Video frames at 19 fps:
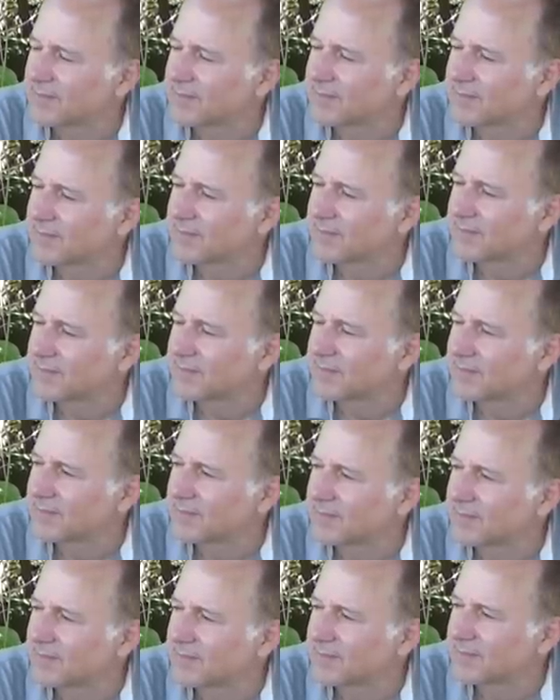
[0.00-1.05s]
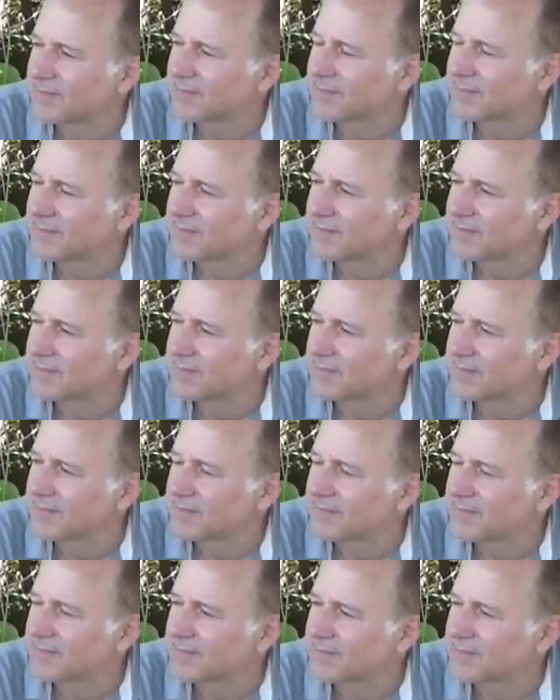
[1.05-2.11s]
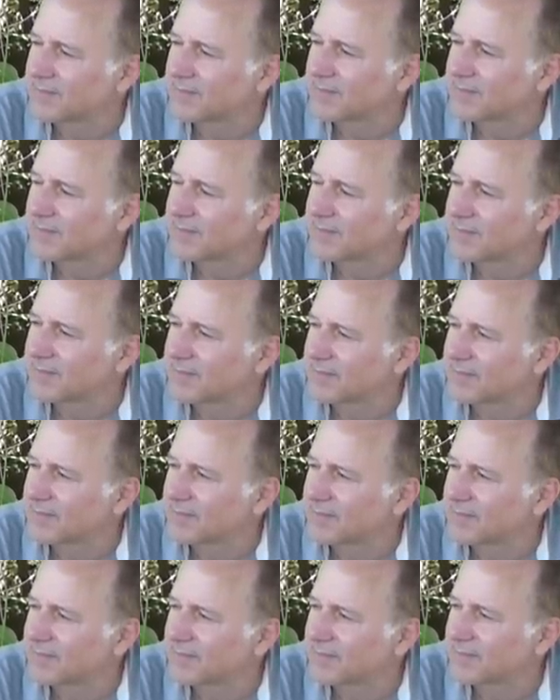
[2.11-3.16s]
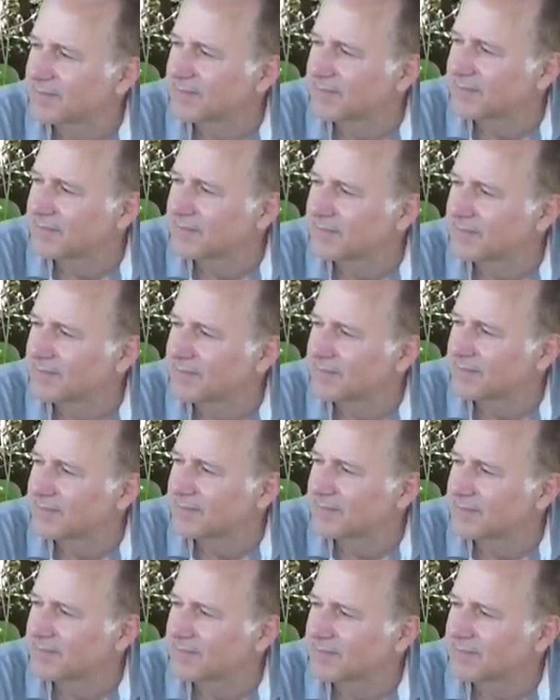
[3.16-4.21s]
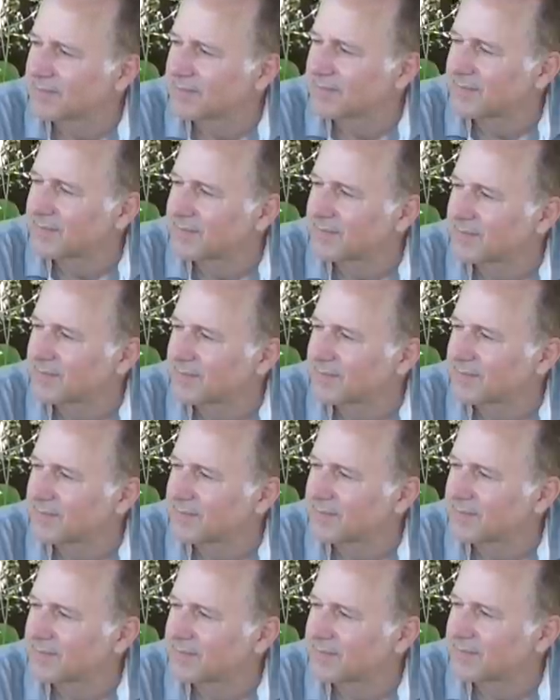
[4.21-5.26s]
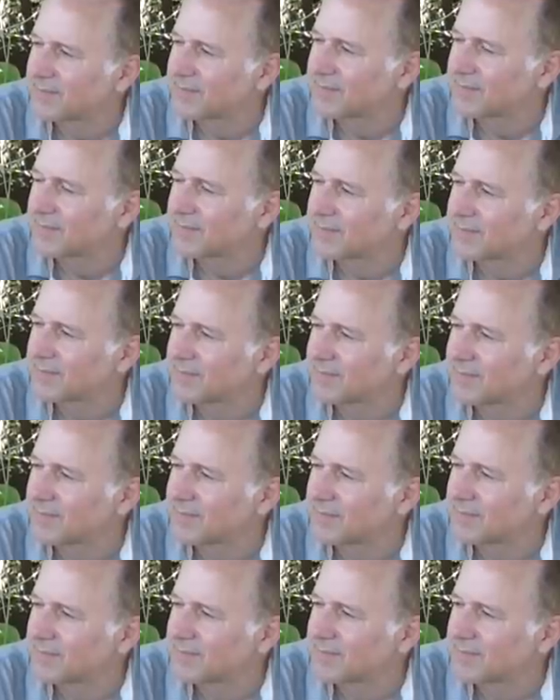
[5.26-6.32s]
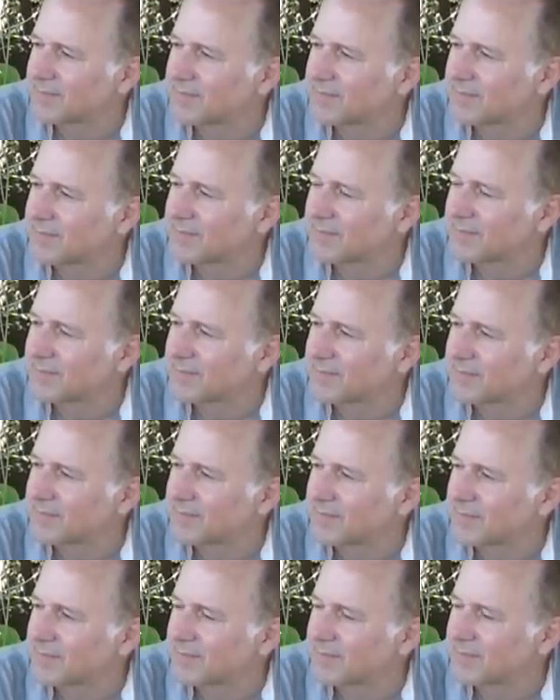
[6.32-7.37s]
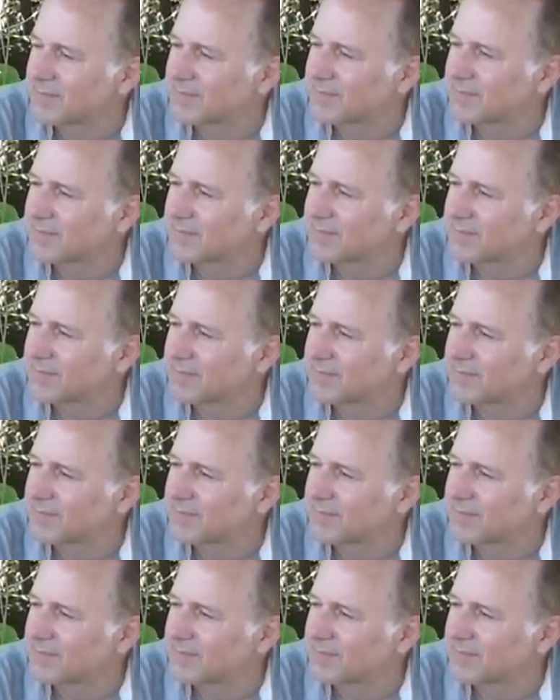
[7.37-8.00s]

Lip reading: (silent)